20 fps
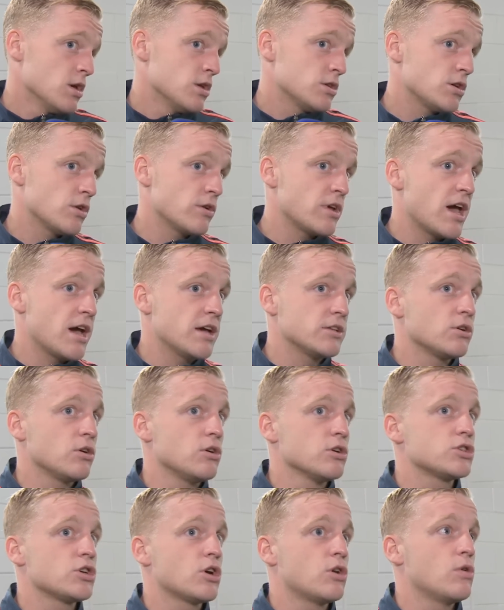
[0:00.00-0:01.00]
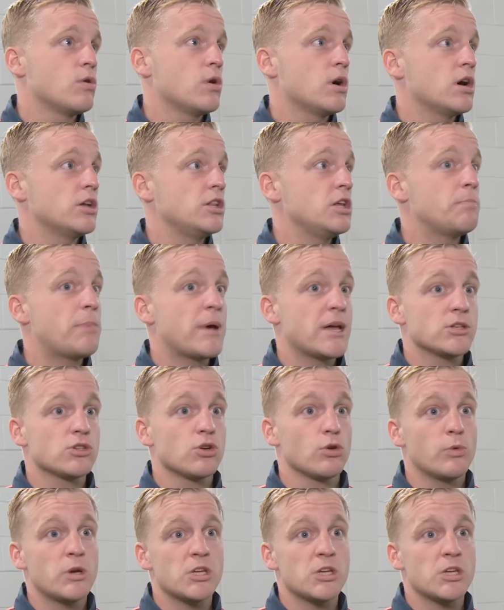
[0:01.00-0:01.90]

So yeah, it's also depends on